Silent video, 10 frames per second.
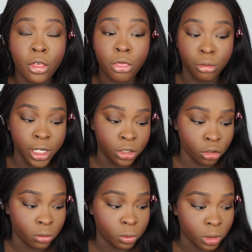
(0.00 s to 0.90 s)
3
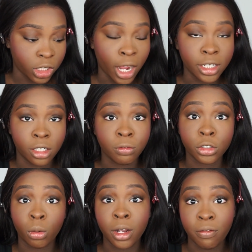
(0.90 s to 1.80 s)
tubes, which I did for
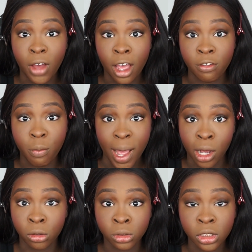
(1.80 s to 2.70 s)
25
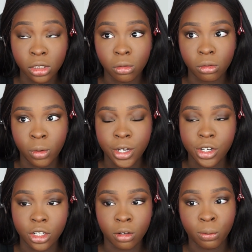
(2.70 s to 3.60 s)
pounds,
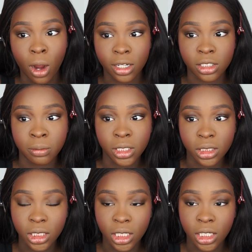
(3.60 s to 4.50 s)
which is
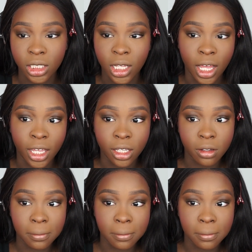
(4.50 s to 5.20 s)
approximately like